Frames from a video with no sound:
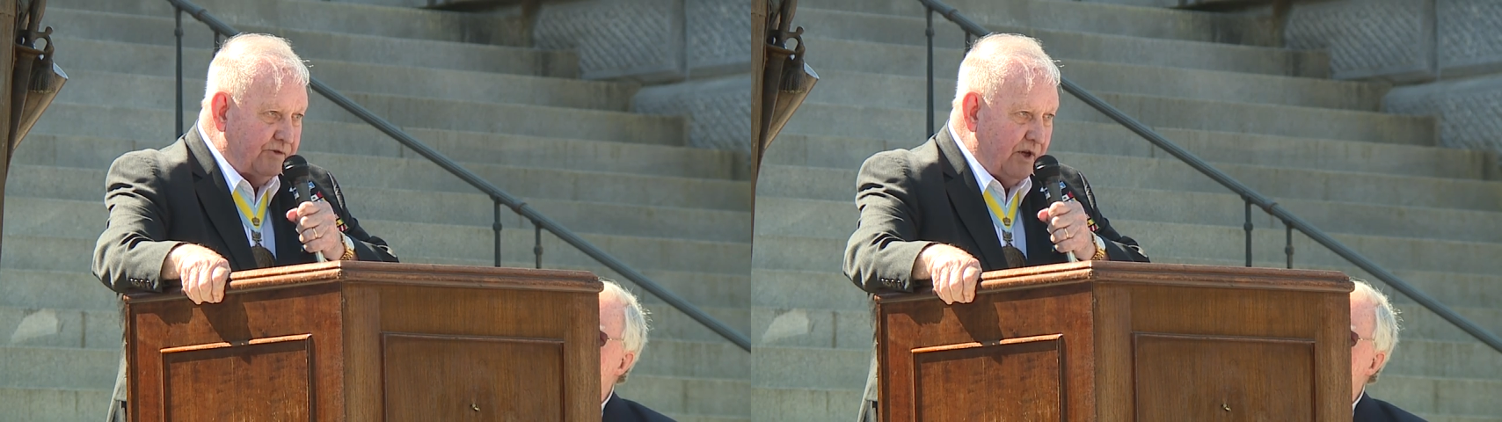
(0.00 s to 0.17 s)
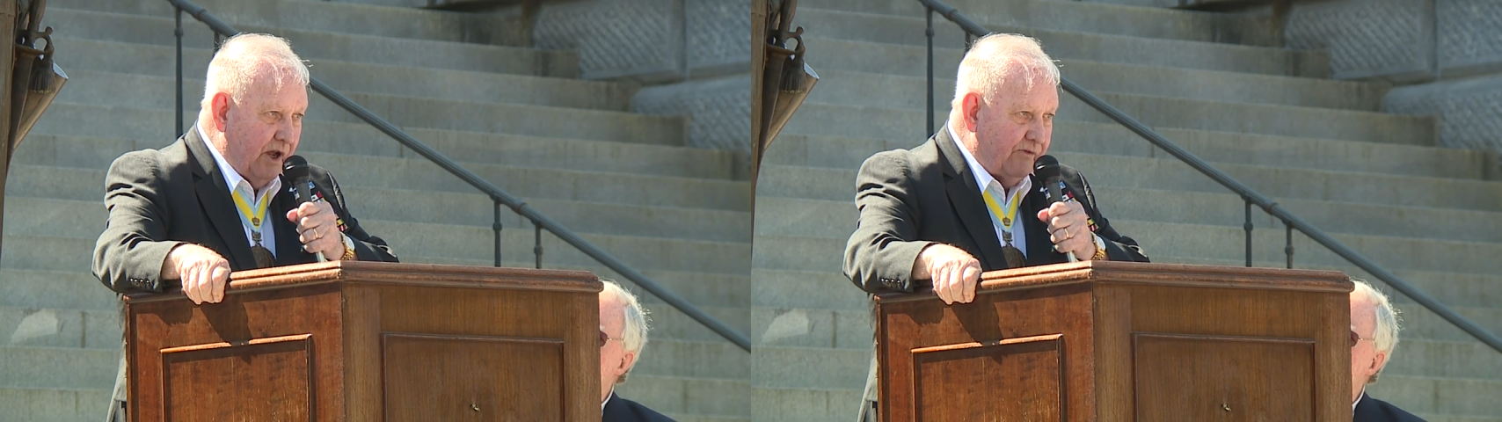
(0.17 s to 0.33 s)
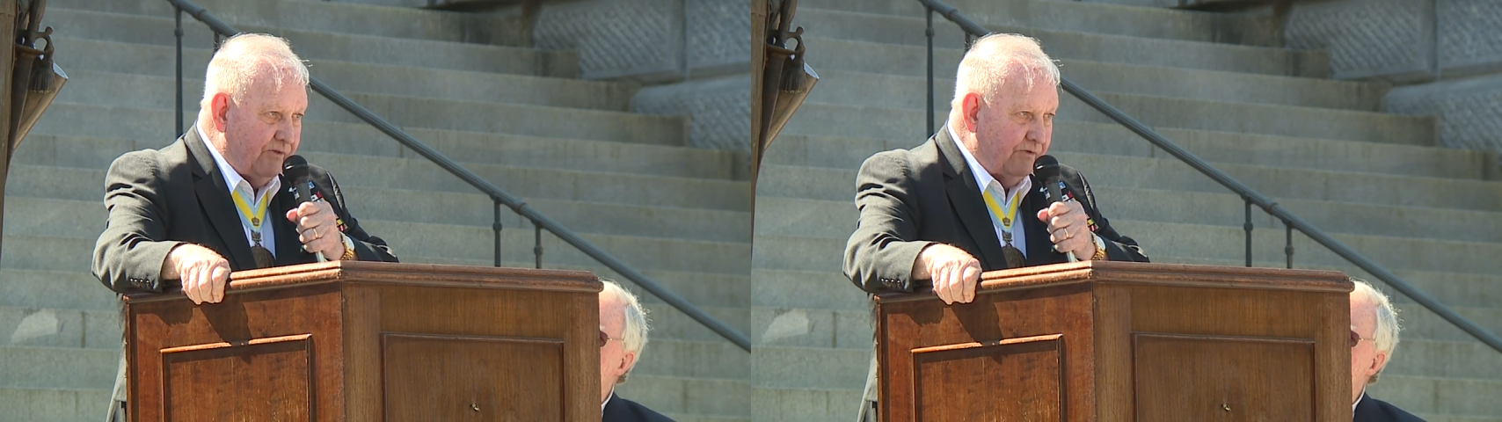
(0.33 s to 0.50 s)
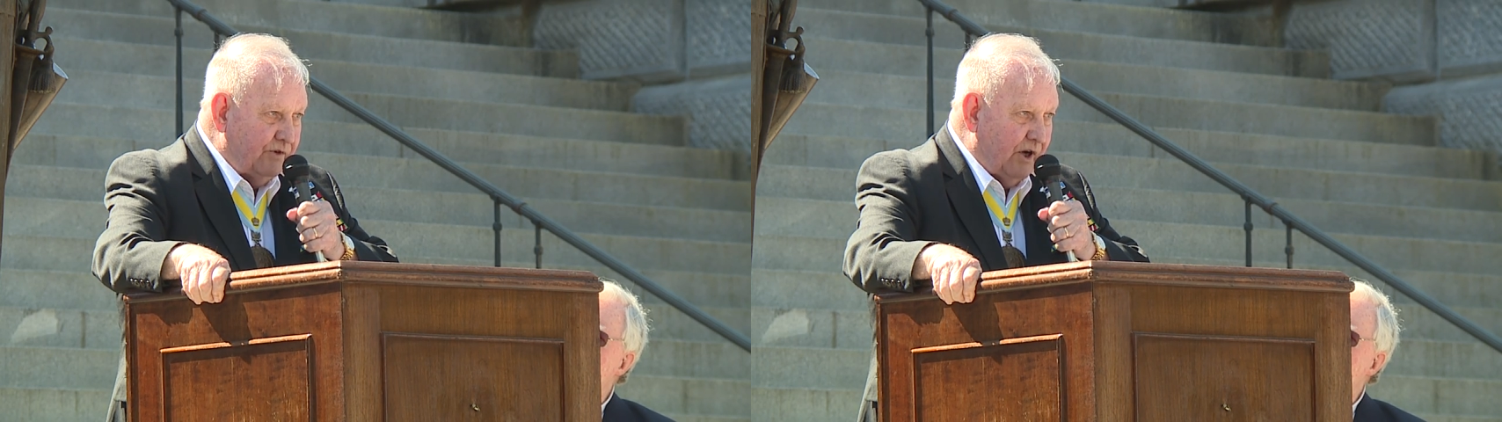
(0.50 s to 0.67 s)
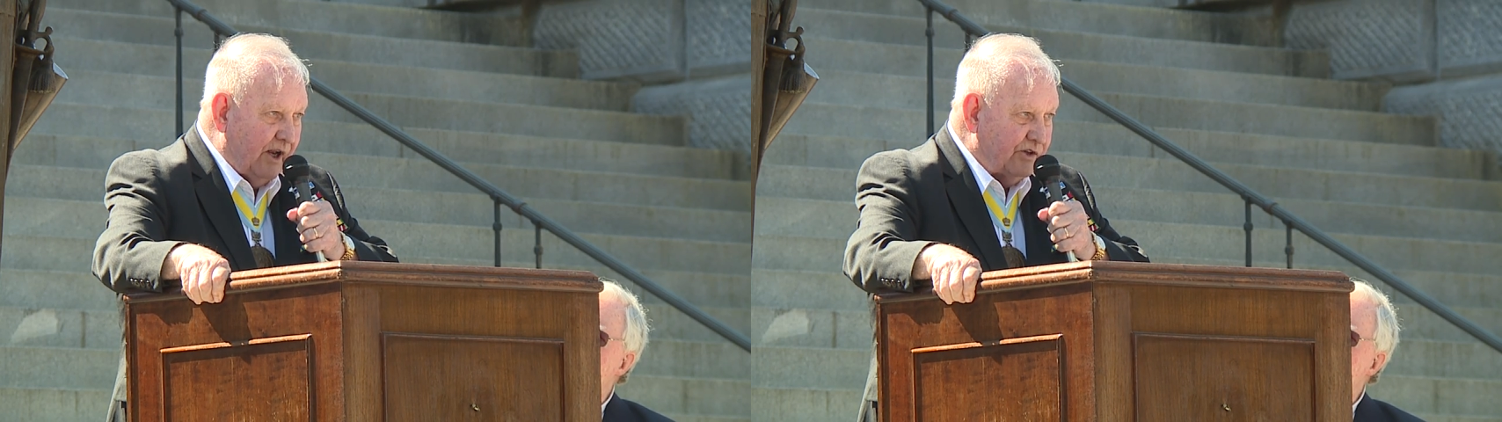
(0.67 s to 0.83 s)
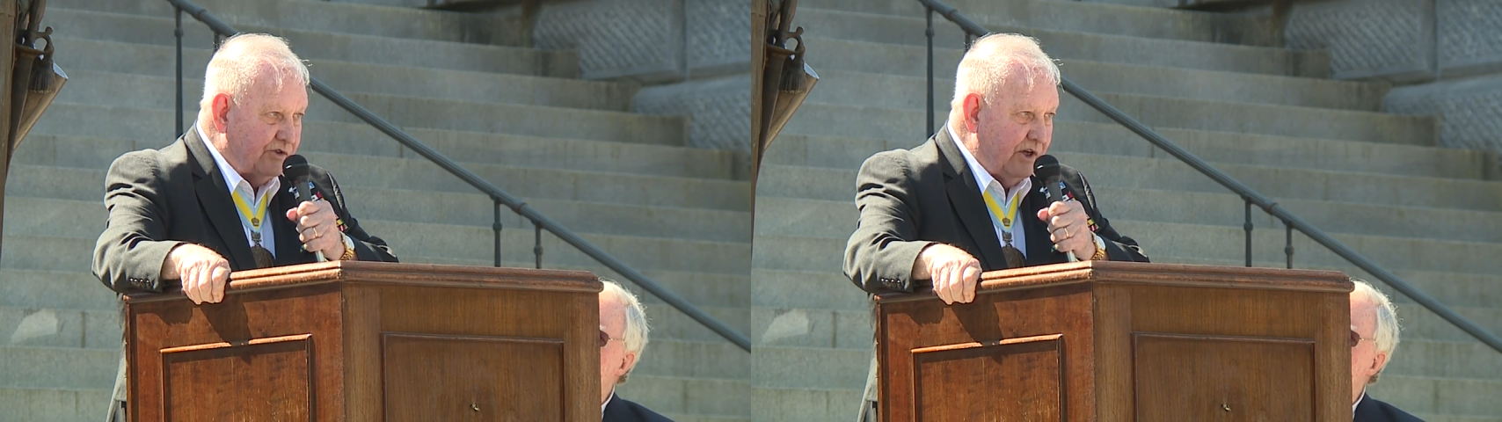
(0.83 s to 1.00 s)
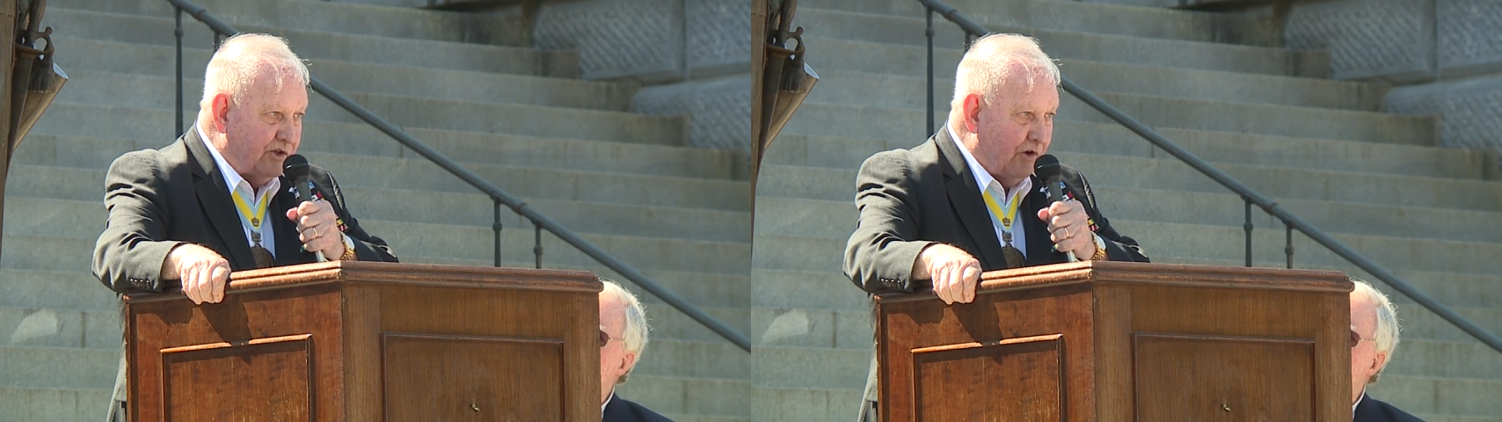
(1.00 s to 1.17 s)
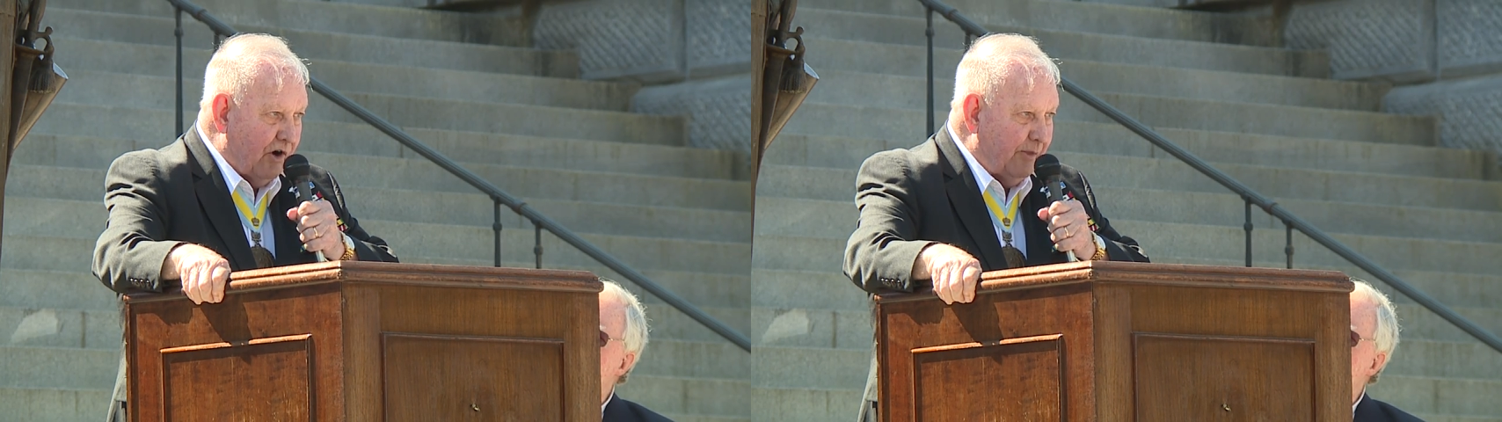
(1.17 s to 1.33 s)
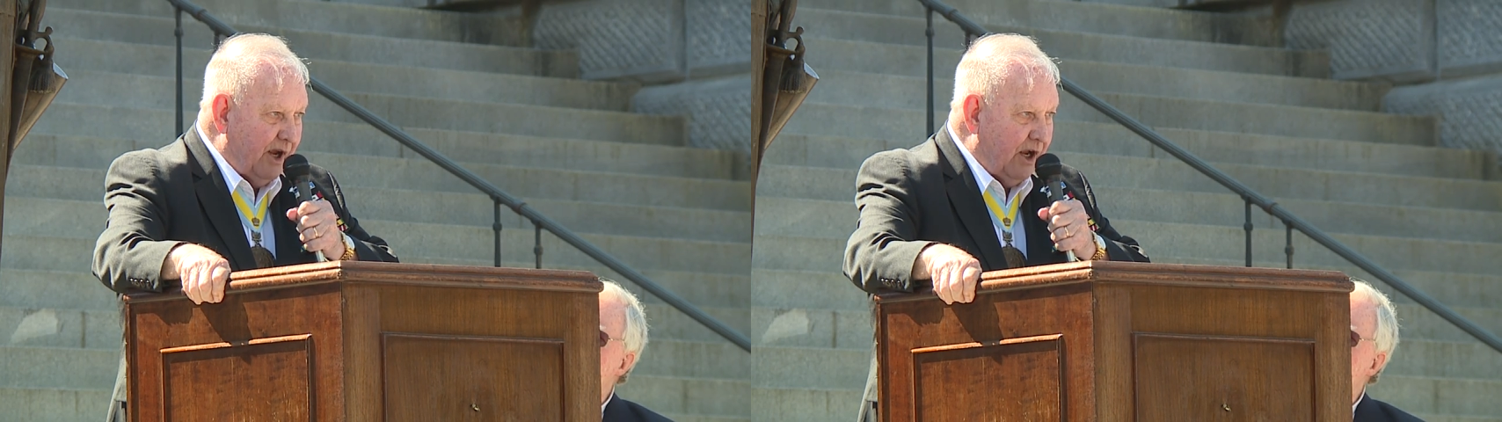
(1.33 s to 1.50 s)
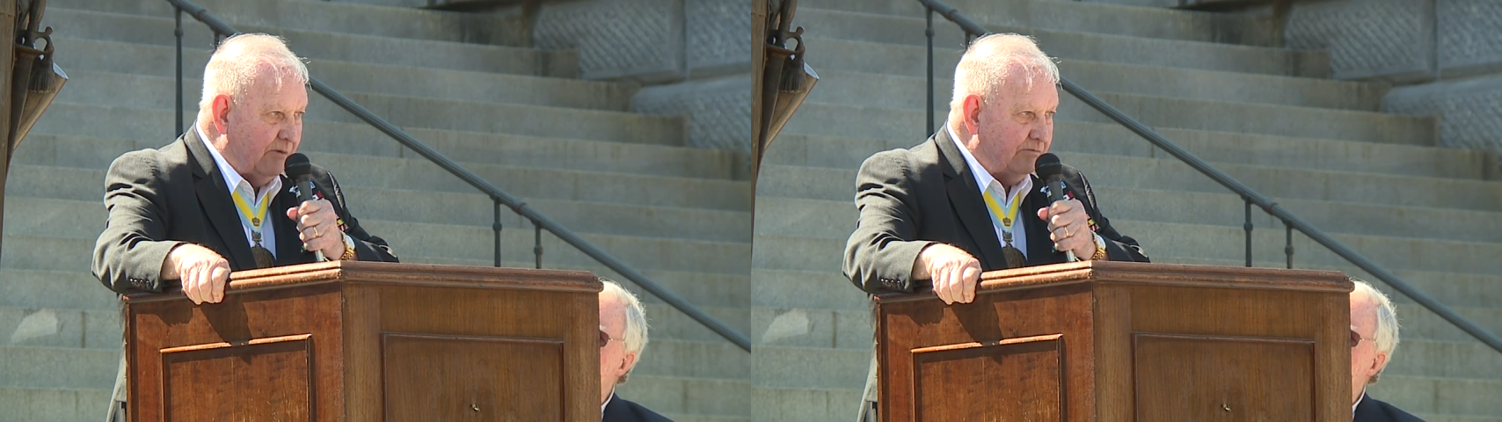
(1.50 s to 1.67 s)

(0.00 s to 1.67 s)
of Staff of the United States Army.